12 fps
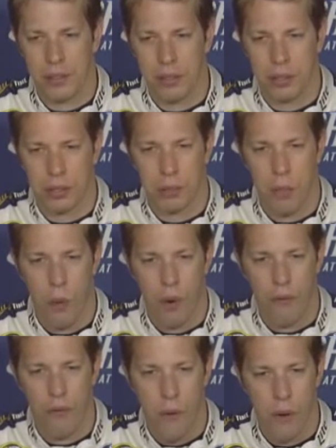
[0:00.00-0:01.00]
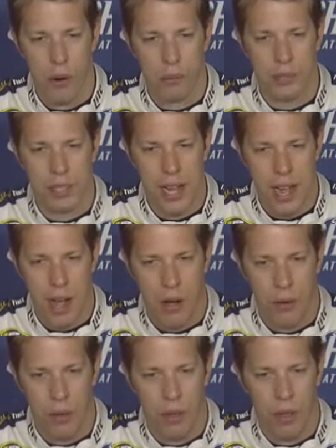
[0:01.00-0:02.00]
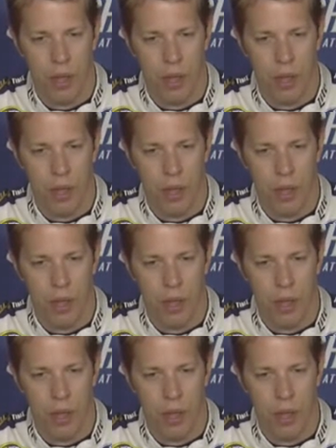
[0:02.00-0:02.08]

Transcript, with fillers: there's more forums now